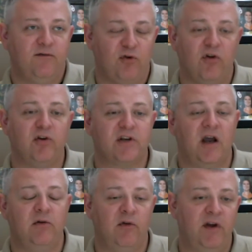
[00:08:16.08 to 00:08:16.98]
those
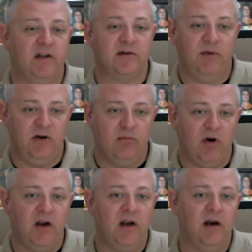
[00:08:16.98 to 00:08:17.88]
kind of events. I mean, you're
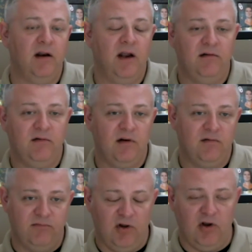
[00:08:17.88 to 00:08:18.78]
bringing in
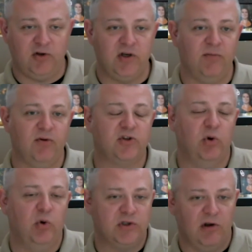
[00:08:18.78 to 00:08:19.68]
large number of
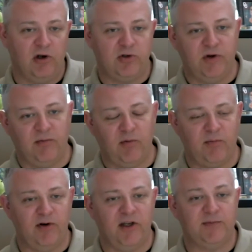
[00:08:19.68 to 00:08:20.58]
schools, large number of
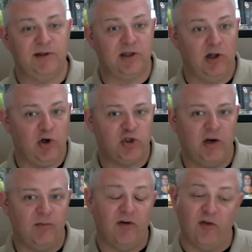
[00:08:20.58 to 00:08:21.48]
participants, large
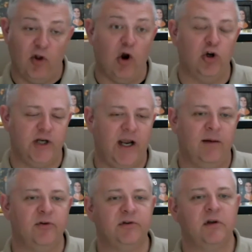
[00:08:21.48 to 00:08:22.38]
number of large
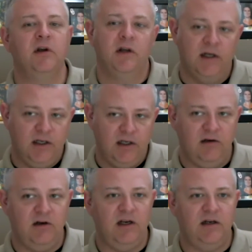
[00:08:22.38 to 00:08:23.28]
animals.
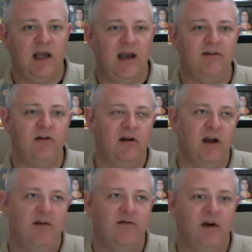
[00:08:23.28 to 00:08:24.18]
You need to have
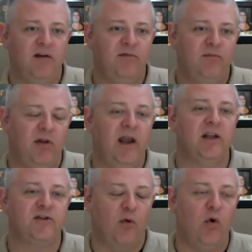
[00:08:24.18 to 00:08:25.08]

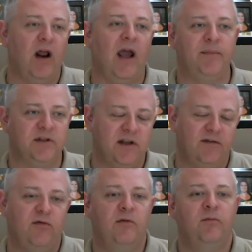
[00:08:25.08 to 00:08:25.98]
plans for what happens
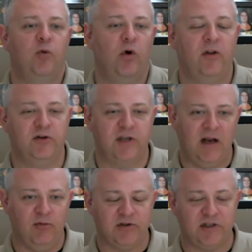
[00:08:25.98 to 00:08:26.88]
if one of those
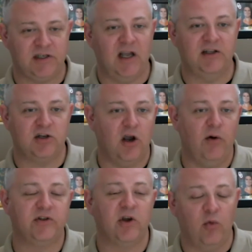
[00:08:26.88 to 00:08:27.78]
animals decides to go
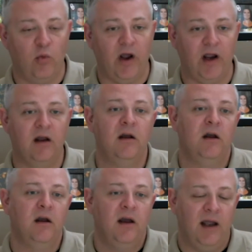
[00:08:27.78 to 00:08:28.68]
its own way,
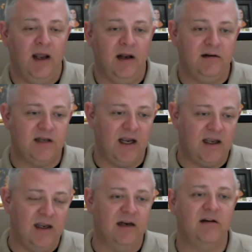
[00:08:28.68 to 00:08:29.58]
and
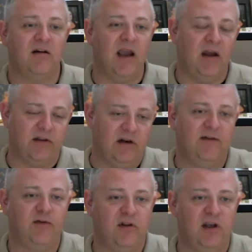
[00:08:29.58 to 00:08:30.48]
taking into account the
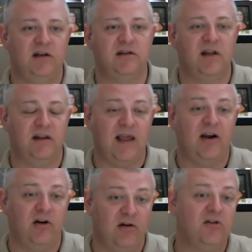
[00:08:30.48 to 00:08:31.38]
different things that
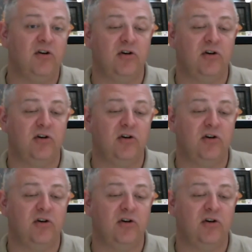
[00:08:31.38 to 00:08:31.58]
could